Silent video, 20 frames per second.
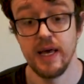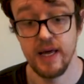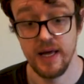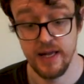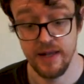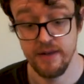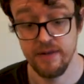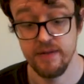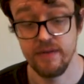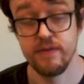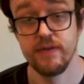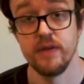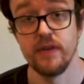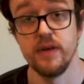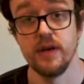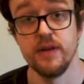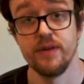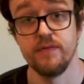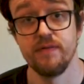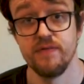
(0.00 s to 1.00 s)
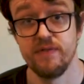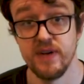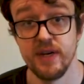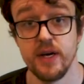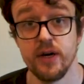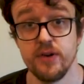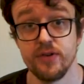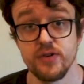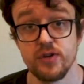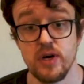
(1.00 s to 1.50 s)
into the
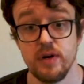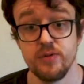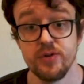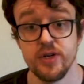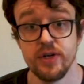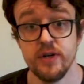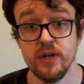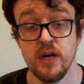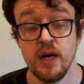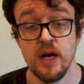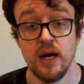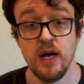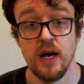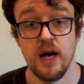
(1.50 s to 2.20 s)
video description.